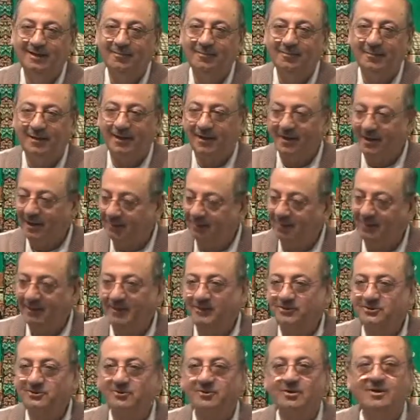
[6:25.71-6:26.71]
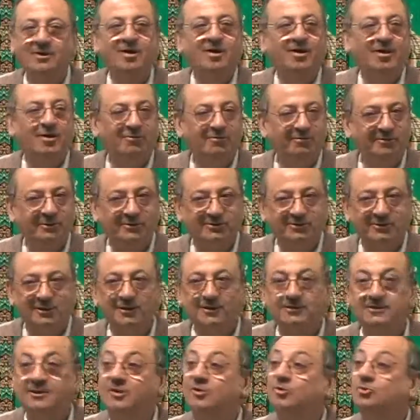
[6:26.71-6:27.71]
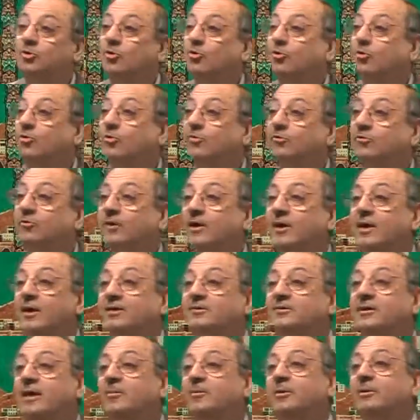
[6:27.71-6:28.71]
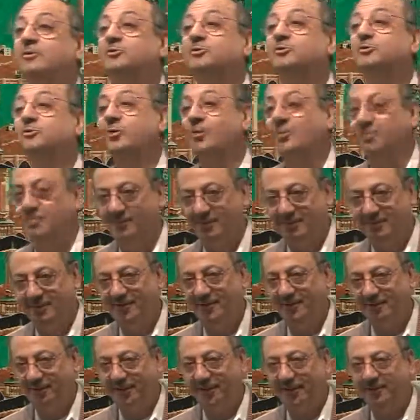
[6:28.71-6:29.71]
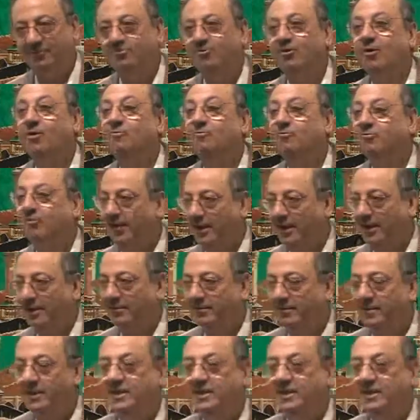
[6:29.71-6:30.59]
May Allah bless you and all of us. Tasarruf. Tabassum. Okay, form 5.